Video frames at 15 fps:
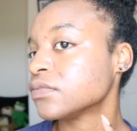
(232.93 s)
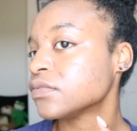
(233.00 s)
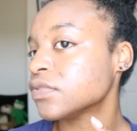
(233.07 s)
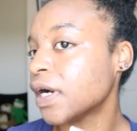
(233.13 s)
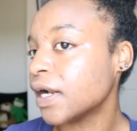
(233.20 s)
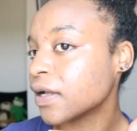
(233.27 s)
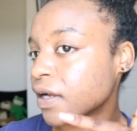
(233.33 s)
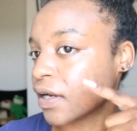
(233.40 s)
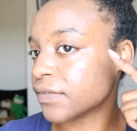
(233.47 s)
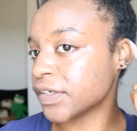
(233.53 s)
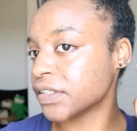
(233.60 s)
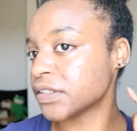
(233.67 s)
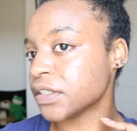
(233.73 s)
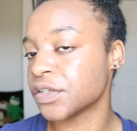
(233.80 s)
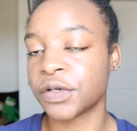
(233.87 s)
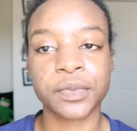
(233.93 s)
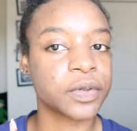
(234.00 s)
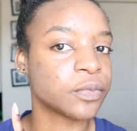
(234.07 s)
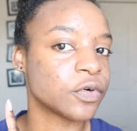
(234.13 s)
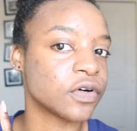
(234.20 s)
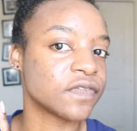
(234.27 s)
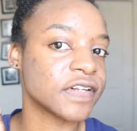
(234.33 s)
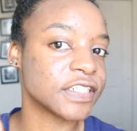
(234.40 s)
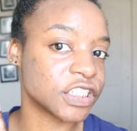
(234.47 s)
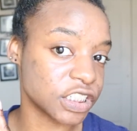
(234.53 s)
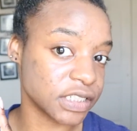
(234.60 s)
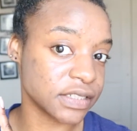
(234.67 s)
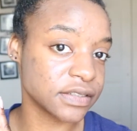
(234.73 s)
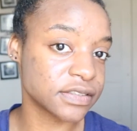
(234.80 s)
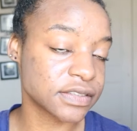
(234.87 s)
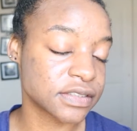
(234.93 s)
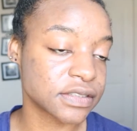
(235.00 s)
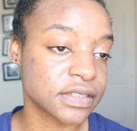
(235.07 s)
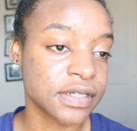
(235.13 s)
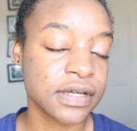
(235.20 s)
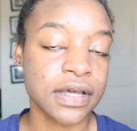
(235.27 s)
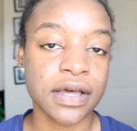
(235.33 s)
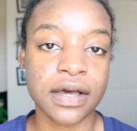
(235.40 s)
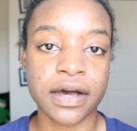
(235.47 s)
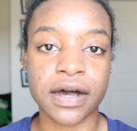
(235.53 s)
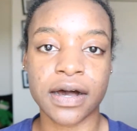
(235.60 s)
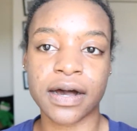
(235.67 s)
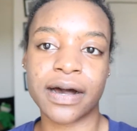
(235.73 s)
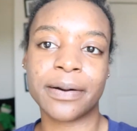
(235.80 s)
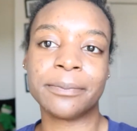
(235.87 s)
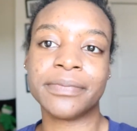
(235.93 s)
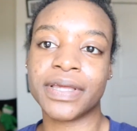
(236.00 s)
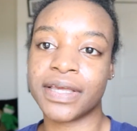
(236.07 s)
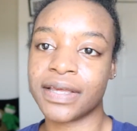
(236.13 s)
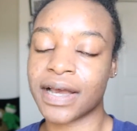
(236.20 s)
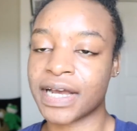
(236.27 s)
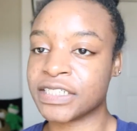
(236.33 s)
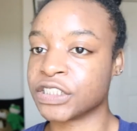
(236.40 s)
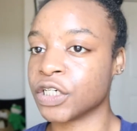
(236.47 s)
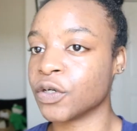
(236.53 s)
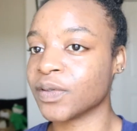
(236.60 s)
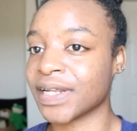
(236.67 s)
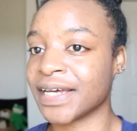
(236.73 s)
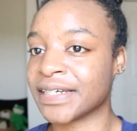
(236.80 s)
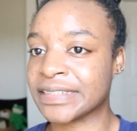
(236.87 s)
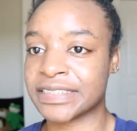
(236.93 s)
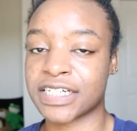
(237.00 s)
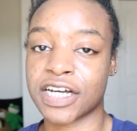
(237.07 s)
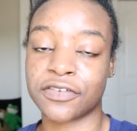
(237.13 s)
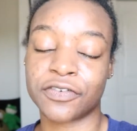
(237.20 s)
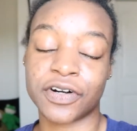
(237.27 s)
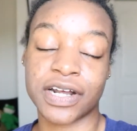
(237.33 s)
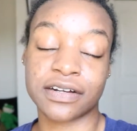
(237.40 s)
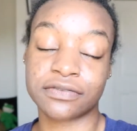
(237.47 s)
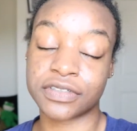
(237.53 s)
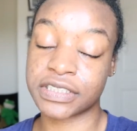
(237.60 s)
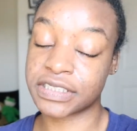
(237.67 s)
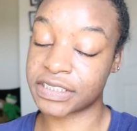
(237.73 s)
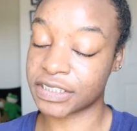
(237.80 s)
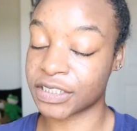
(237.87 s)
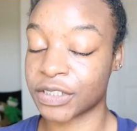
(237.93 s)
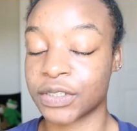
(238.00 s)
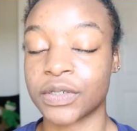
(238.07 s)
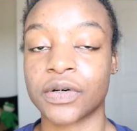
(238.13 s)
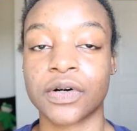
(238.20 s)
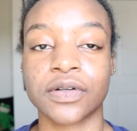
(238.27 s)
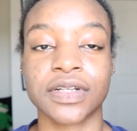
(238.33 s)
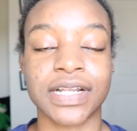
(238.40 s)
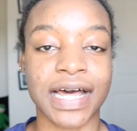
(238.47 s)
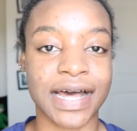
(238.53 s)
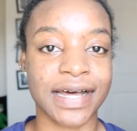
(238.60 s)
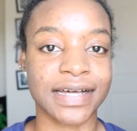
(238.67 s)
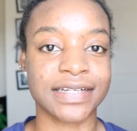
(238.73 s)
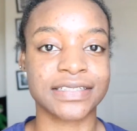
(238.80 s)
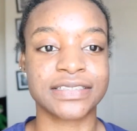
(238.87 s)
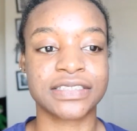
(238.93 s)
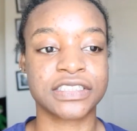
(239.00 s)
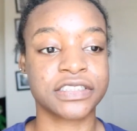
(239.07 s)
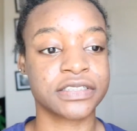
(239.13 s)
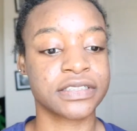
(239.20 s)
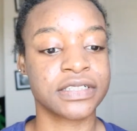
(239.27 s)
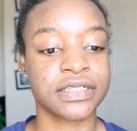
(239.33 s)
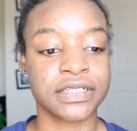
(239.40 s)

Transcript: try to cover just a little bit more of the cheeks. I don't like to cover every single last